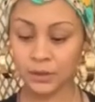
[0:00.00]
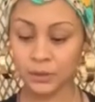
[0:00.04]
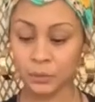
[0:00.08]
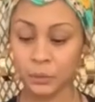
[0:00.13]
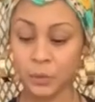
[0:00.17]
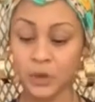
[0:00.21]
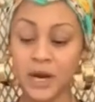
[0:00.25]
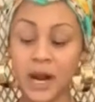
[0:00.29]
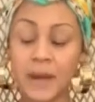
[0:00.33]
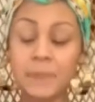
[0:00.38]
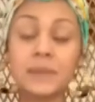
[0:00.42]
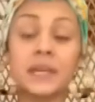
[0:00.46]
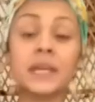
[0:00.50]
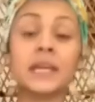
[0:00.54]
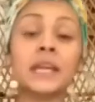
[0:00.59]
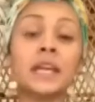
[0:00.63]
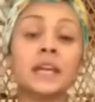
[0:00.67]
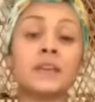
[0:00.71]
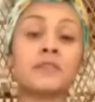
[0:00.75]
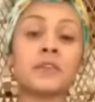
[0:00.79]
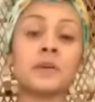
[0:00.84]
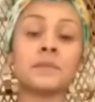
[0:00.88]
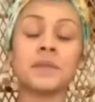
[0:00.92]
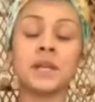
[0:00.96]
What I'm
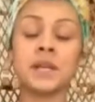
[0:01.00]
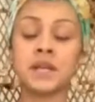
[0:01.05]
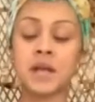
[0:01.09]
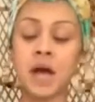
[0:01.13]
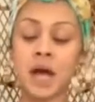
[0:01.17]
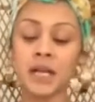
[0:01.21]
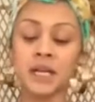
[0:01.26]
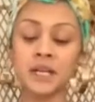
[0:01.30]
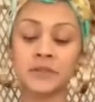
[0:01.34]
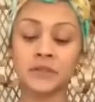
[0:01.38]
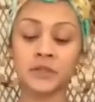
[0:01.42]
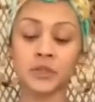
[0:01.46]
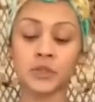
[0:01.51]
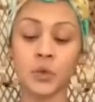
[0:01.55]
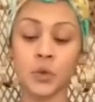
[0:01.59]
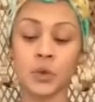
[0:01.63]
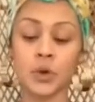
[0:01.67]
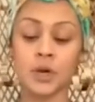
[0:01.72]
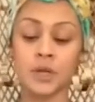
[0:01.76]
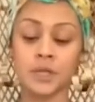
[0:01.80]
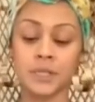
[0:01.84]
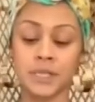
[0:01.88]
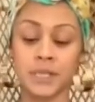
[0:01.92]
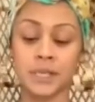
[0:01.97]
getting from the Knight of
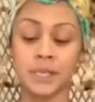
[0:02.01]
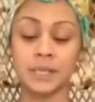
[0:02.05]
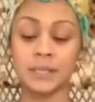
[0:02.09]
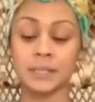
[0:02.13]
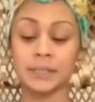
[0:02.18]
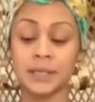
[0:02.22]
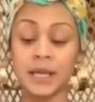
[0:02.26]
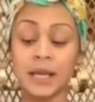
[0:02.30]
Swords is